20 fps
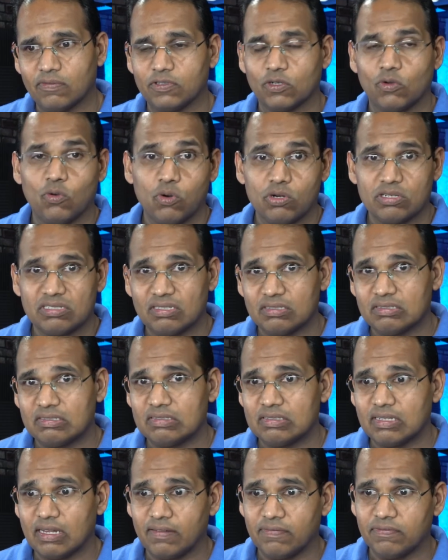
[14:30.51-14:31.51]
course
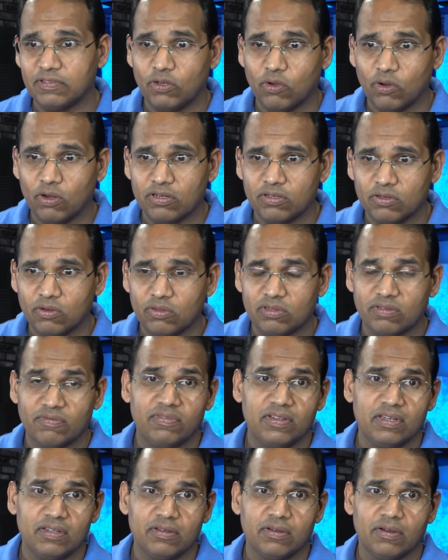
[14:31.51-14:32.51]
itself, the audio, the
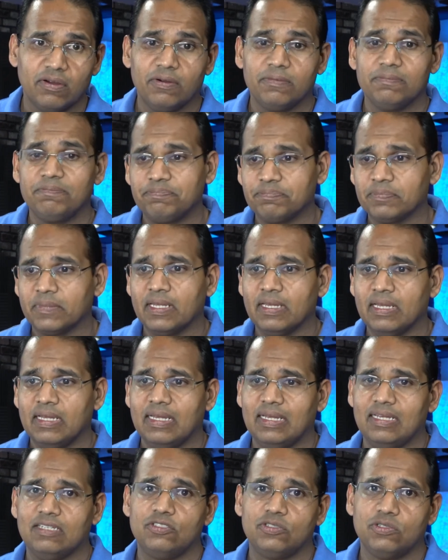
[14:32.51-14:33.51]
video,
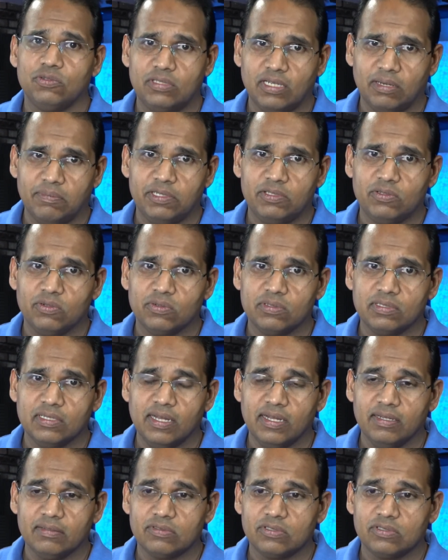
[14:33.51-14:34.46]
is Udemy doing that.